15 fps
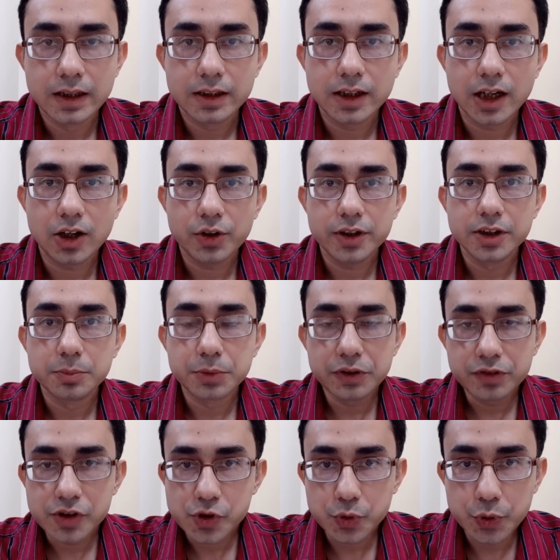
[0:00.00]
Now, in the
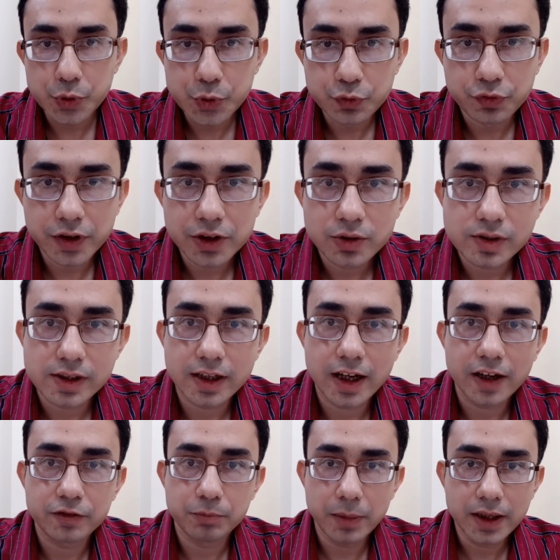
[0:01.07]
previous two YouTube videos that
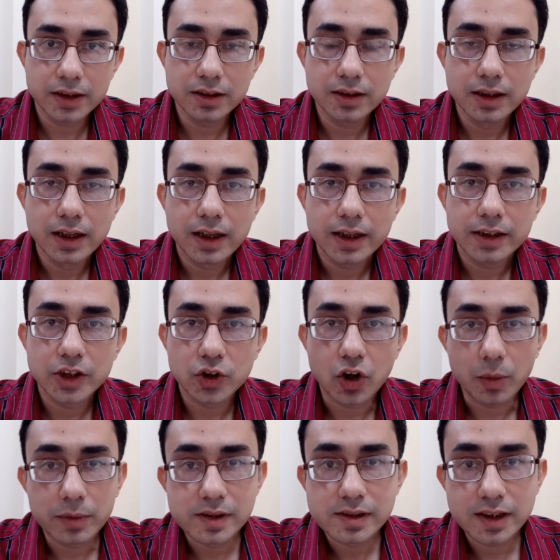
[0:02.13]
I have made, in the
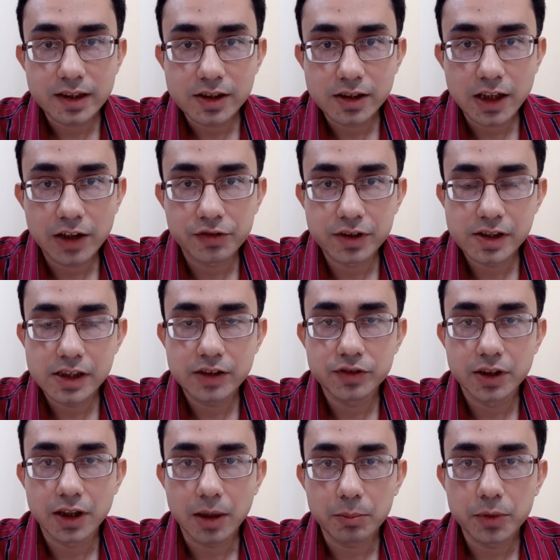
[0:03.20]
comment section, I have received
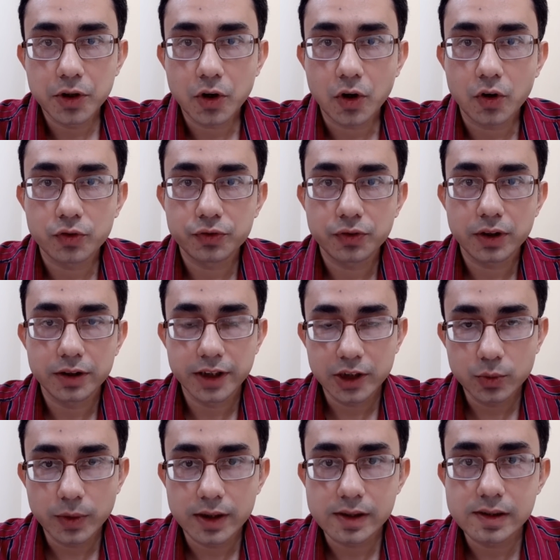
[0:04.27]
a number of
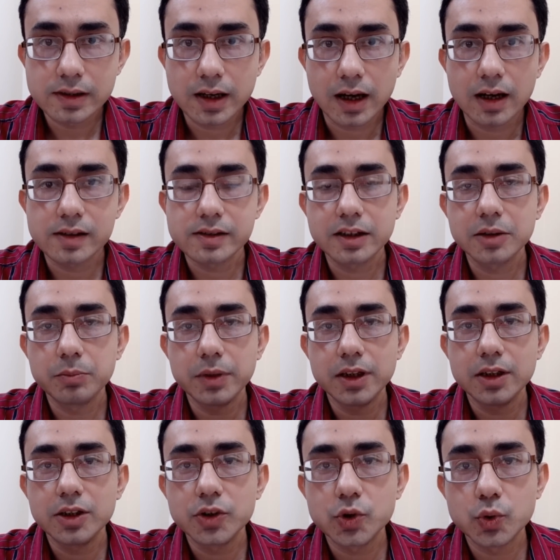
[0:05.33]
requests asking
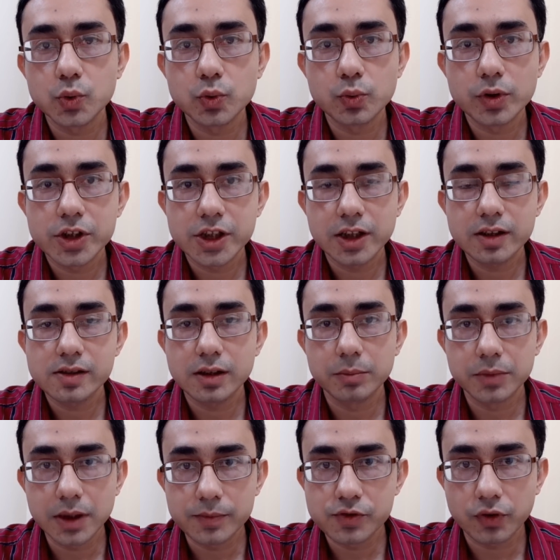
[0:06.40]
me to share
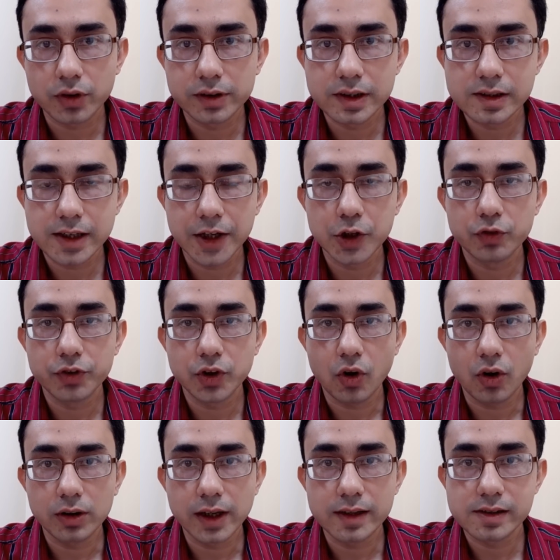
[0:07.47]
some tips for this kind of an
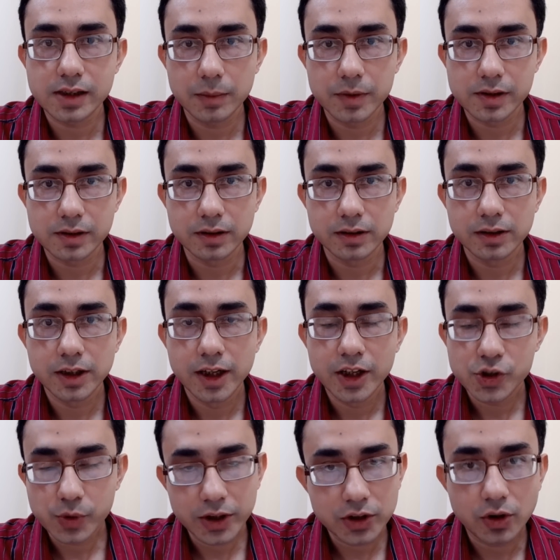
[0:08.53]
online semester.
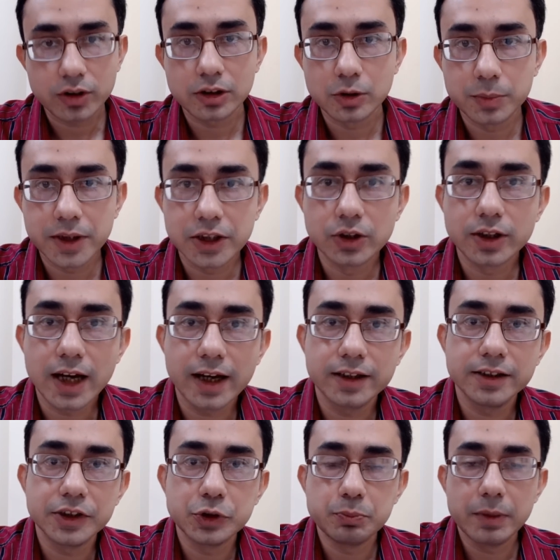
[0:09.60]
So I thought it would be a good
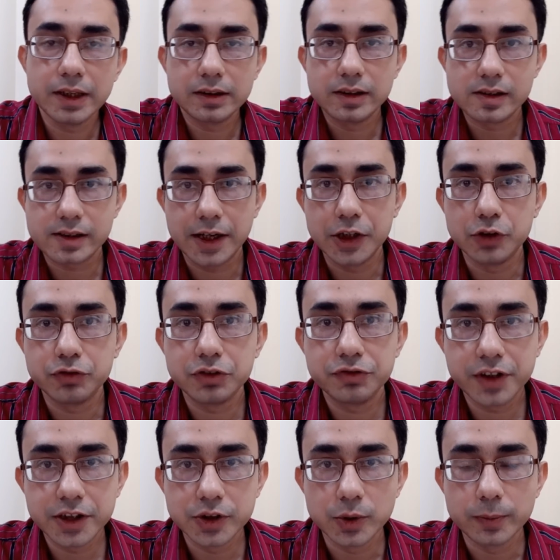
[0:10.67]
idea to make this kind of a
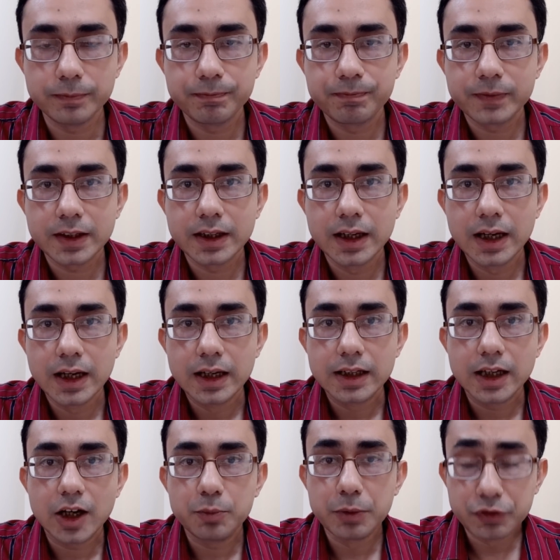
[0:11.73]
video.
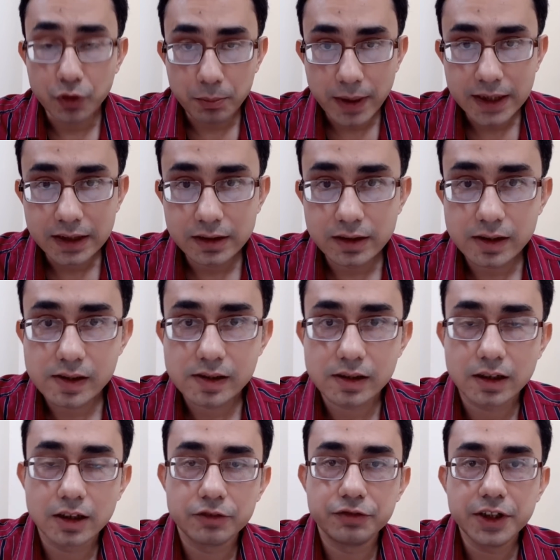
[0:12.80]
Now, before making this
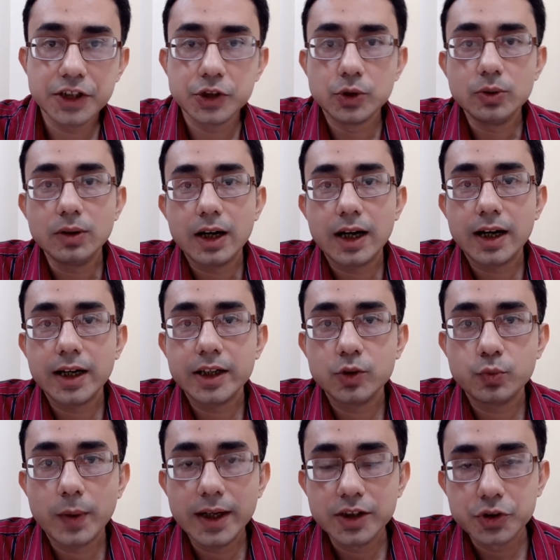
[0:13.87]
video,
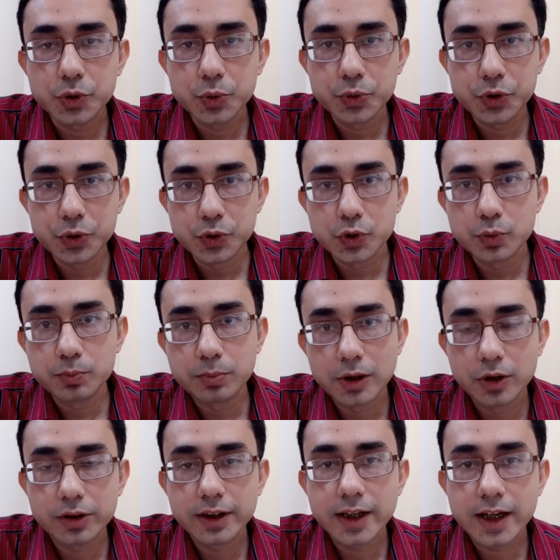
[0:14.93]
I went through YouTube
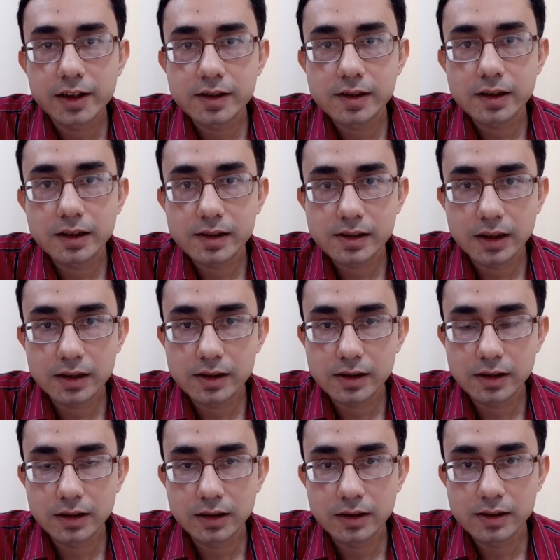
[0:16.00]
looking at
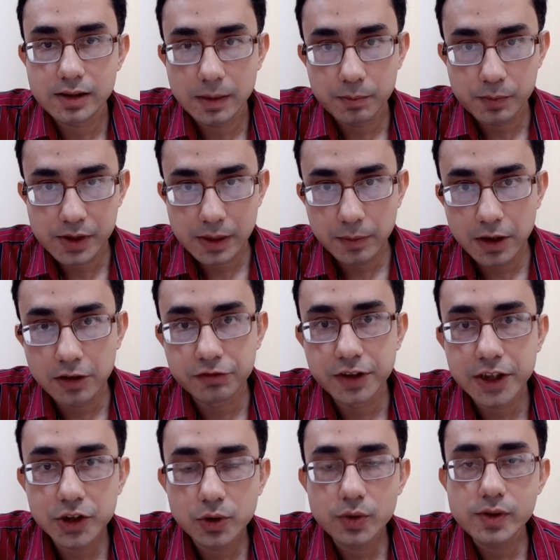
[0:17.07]
some similar
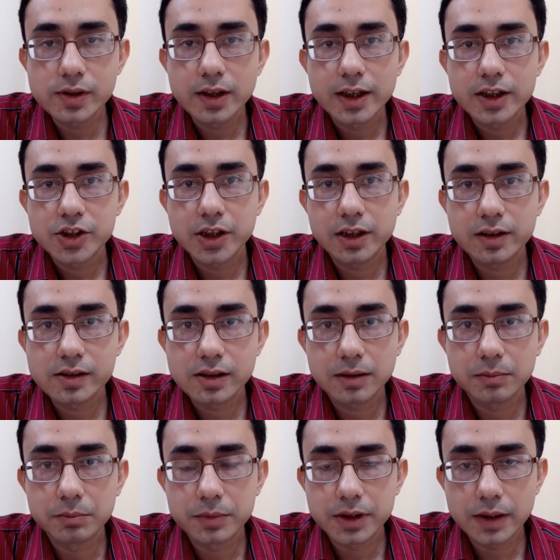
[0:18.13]
videos, sharing
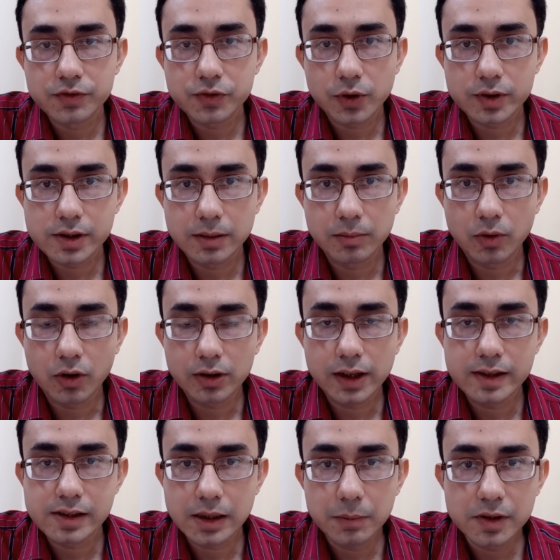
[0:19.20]
some tips for some
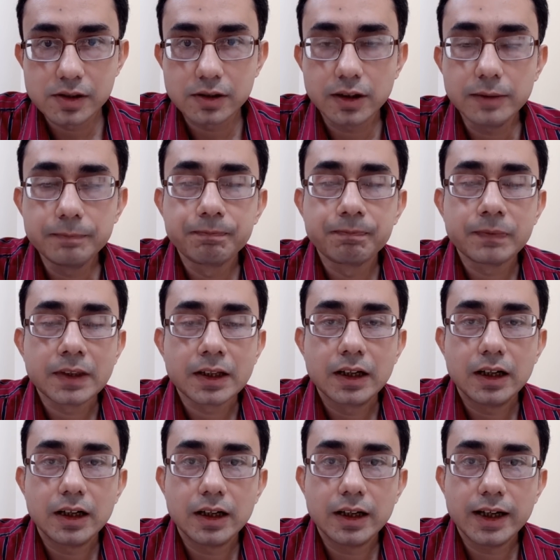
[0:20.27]
online semester.
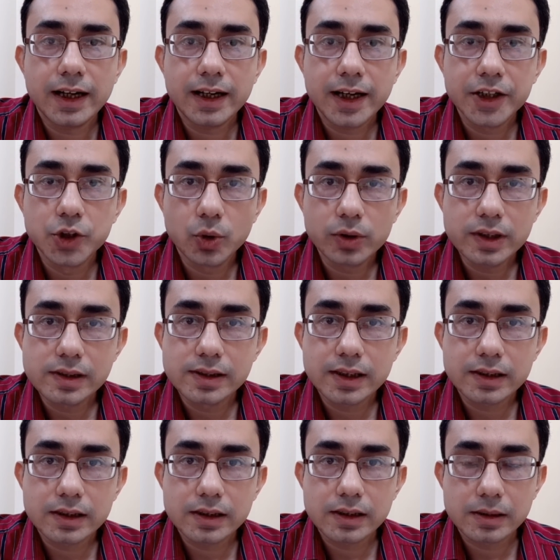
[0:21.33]
And I noticed
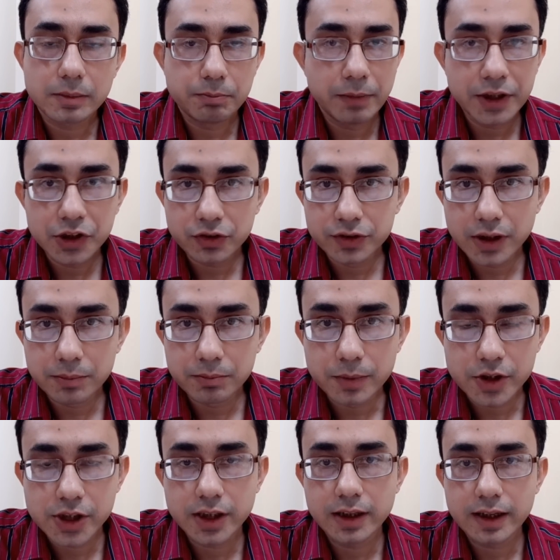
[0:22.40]
that many of
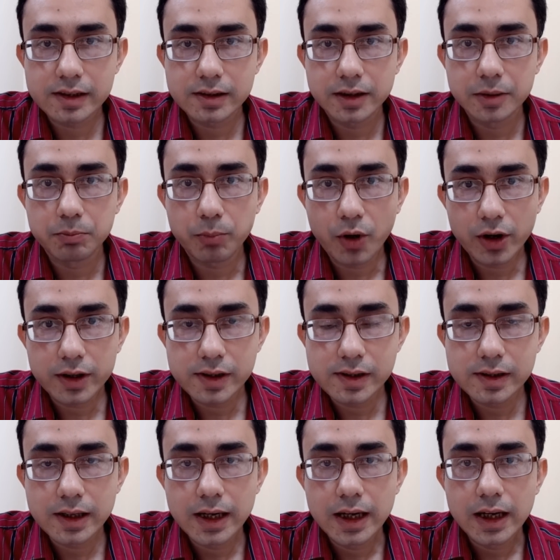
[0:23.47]
them share excellent
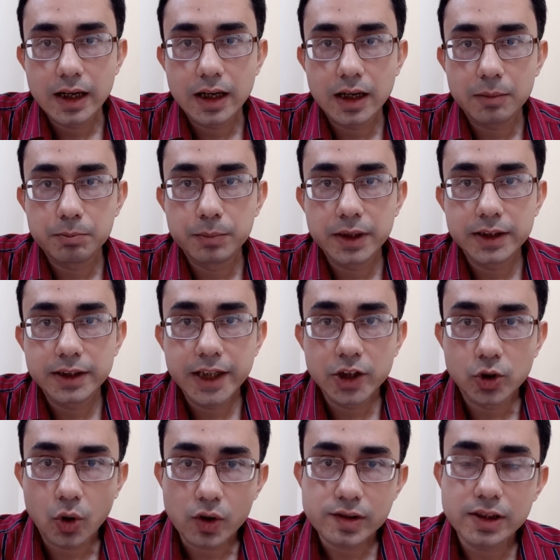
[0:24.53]
points, but they
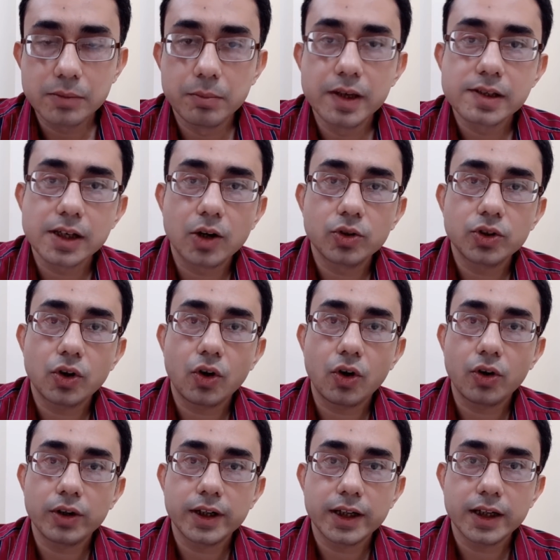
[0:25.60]
grossly miss out
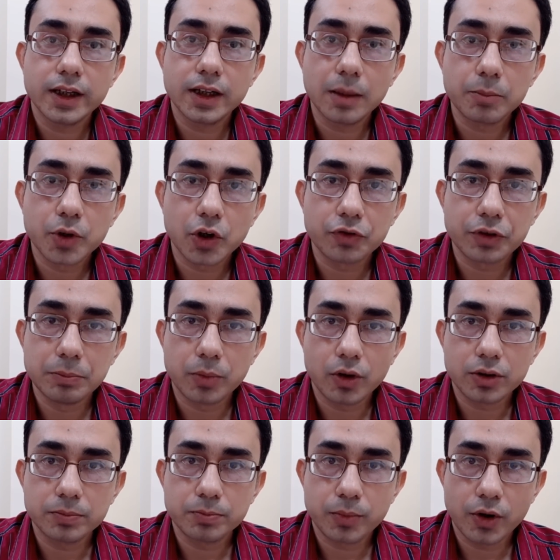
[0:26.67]
on a number of
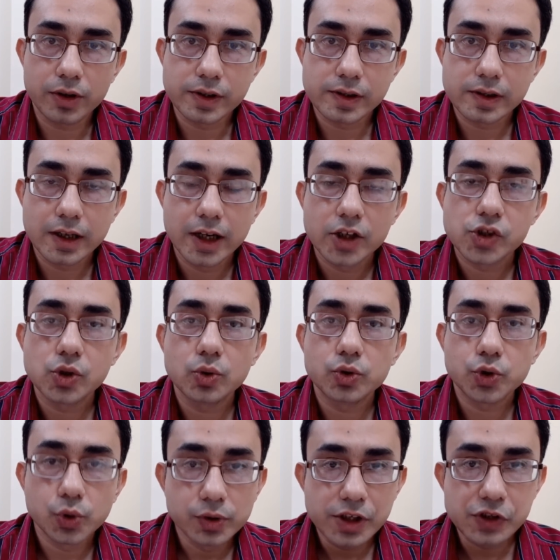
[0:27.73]
important points. So
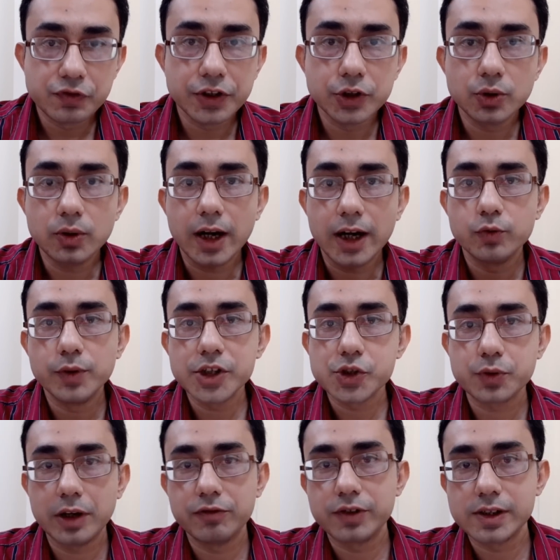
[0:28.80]
through this video, I wish
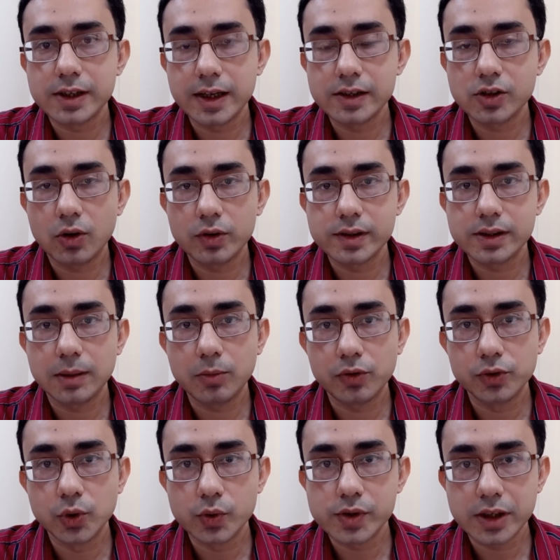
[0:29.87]
to emphasize on some
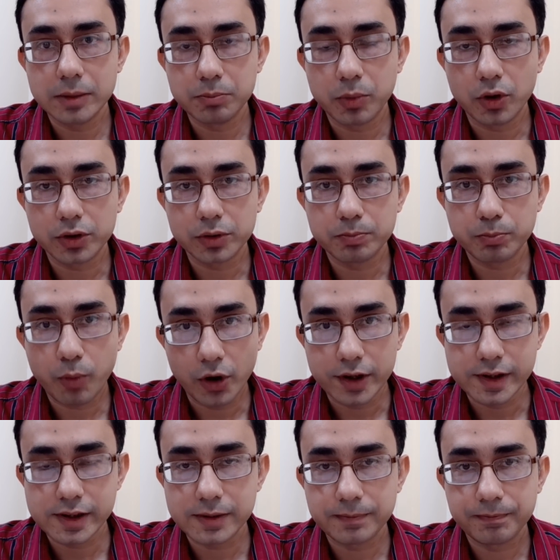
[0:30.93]
of those important
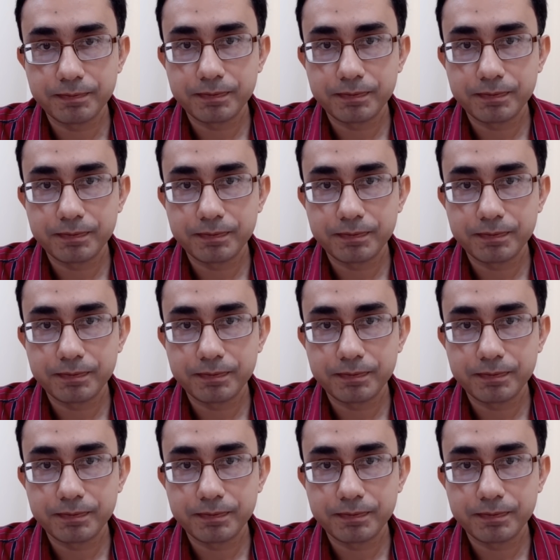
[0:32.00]
points.